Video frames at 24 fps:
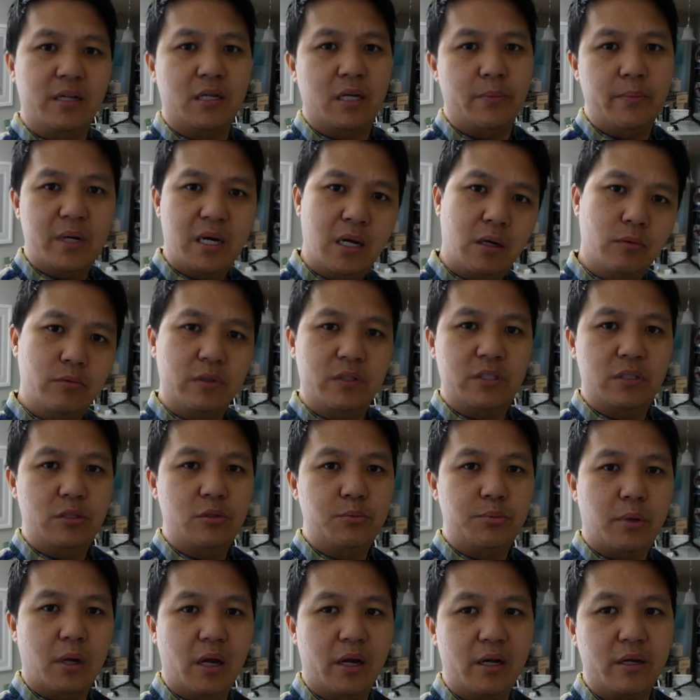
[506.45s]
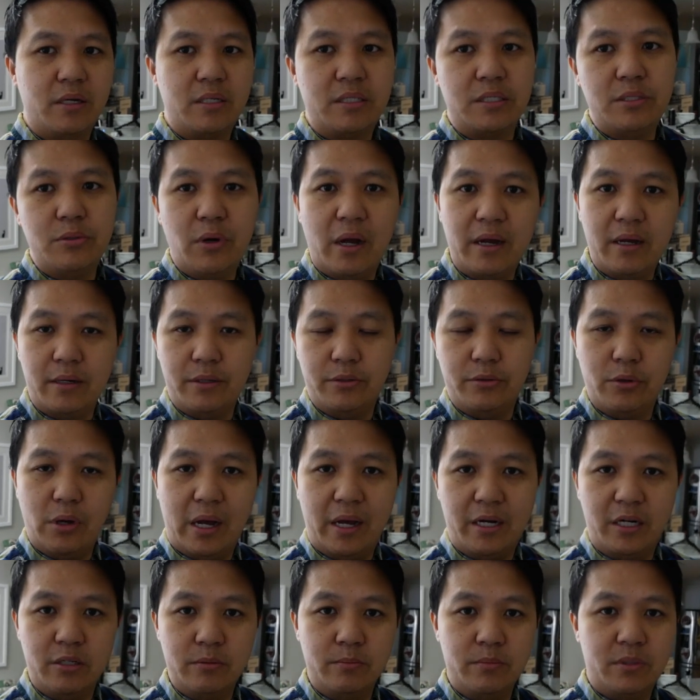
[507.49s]
coming out with new products, new
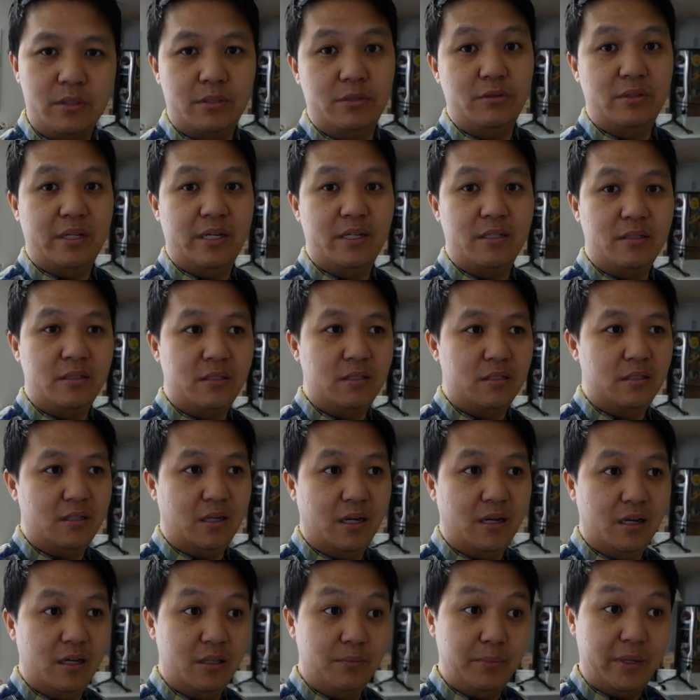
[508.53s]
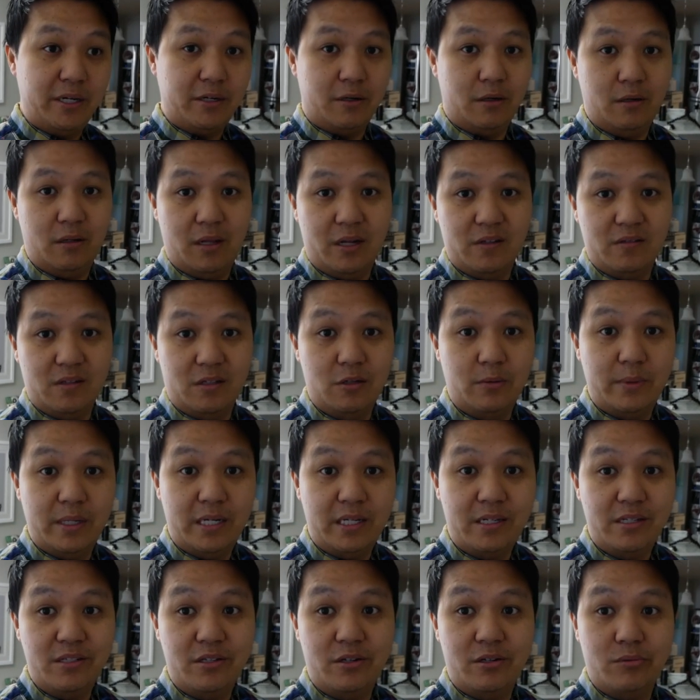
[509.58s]
items, new things to make our lives a little bit
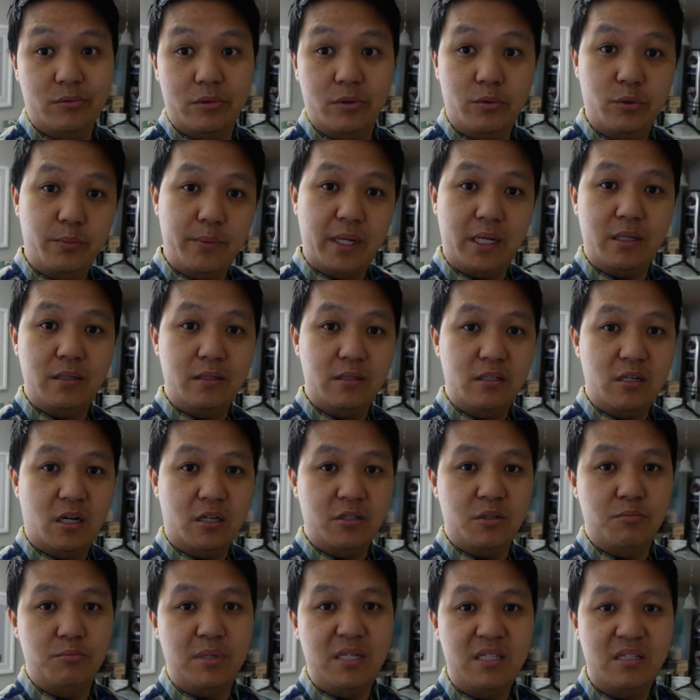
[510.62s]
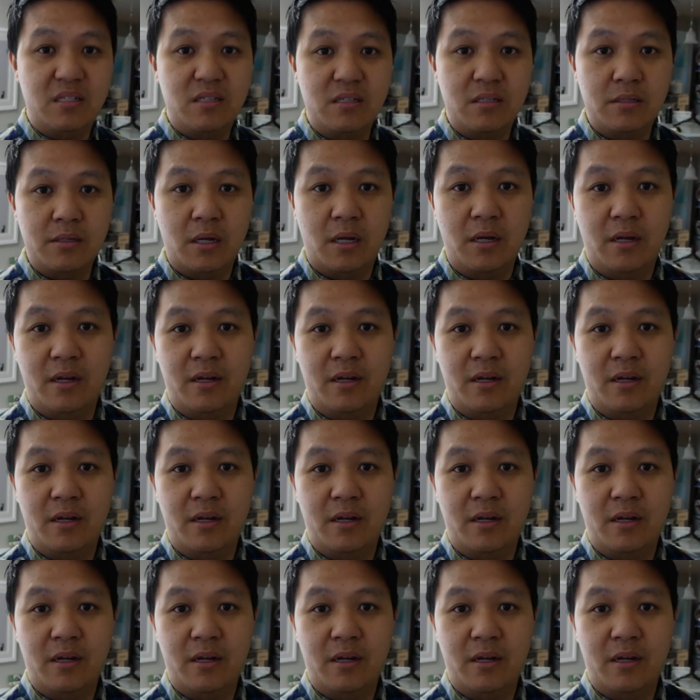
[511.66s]
easier when we're making these awesome pizzas.